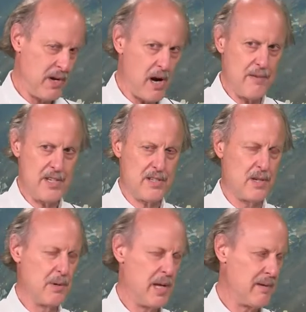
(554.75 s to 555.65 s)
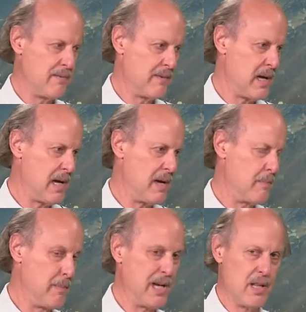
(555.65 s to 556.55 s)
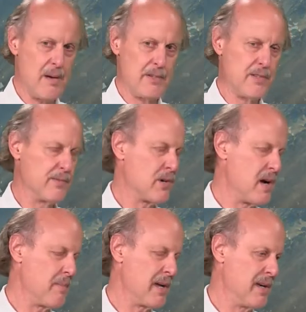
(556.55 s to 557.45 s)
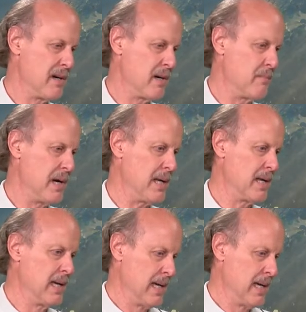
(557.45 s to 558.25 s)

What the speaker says: Obviously, we have big levels of trauma here, but